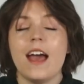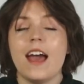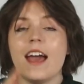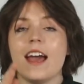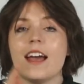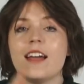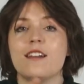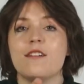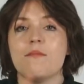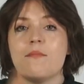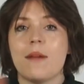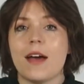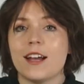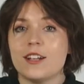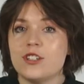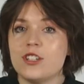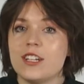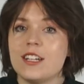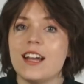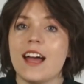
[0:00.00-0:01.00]
and
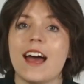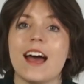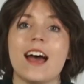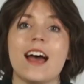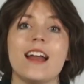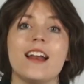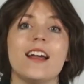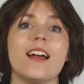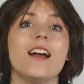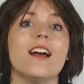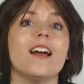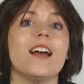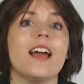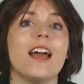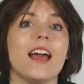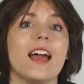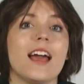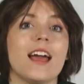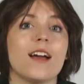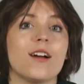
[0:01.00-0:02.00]
match it at
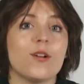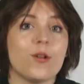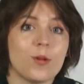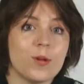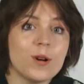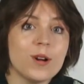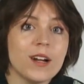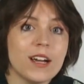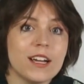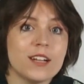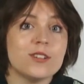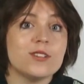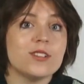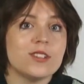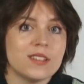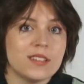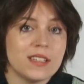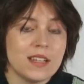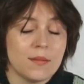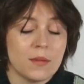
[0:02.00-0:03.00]
1/4
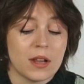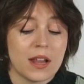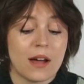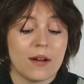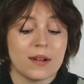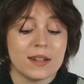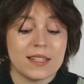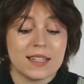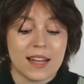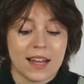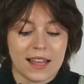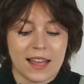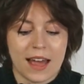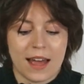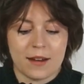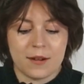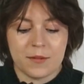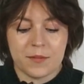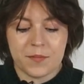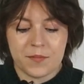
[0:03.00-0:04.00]
inch seam allowance
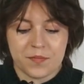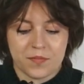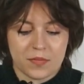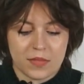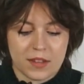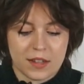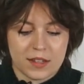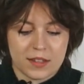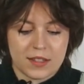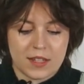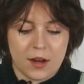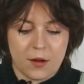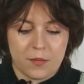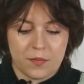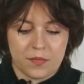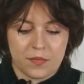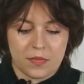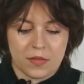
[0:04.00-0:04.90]
again. So